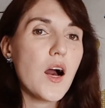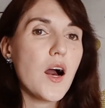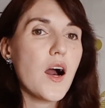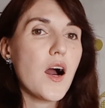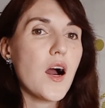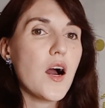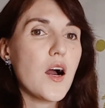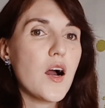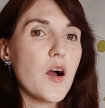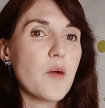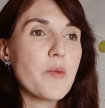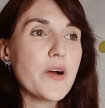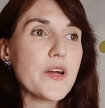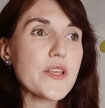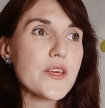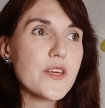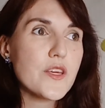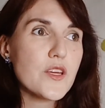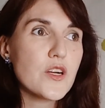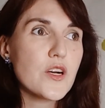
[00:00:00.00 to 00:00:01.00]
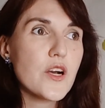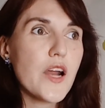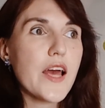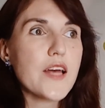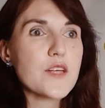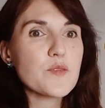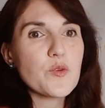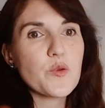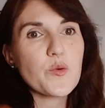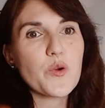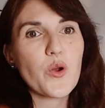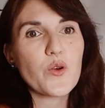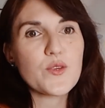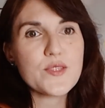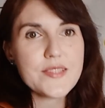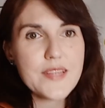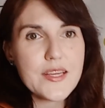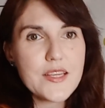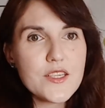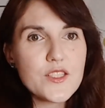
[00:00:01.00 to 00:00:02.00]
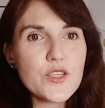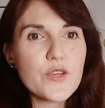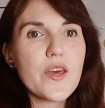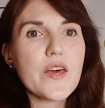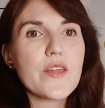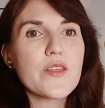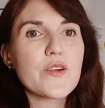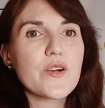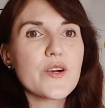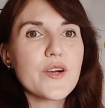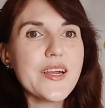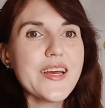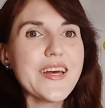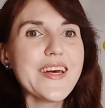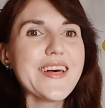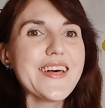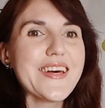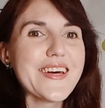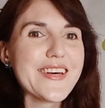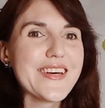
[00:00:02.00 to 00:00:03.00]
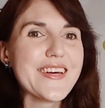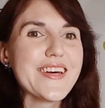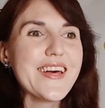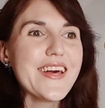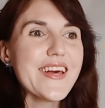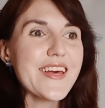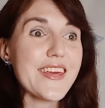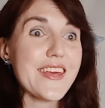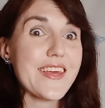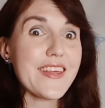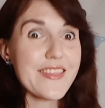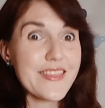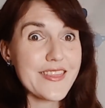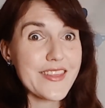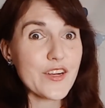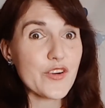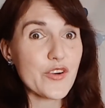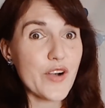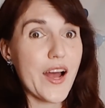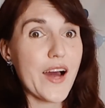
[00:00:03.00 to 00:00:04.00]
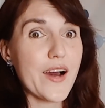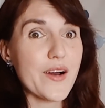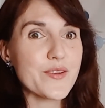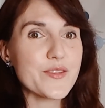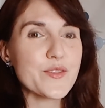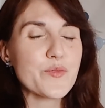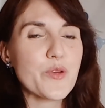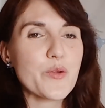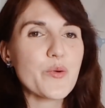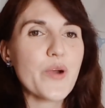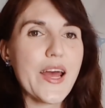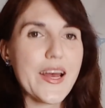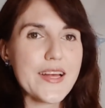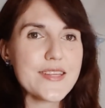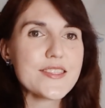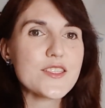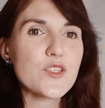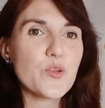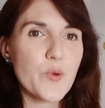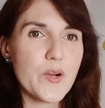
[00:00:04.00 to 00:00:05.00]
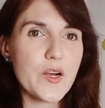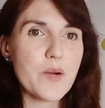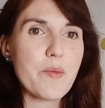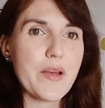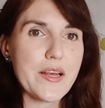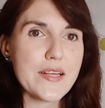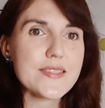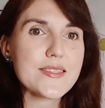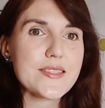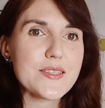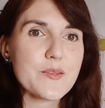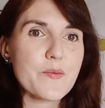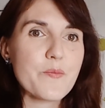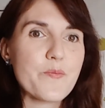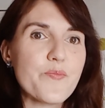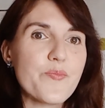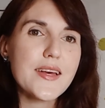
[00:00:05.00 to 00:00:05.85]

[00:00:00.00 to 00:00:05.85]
But here, as we were all standing together in the crowd, we were asked to wear masks.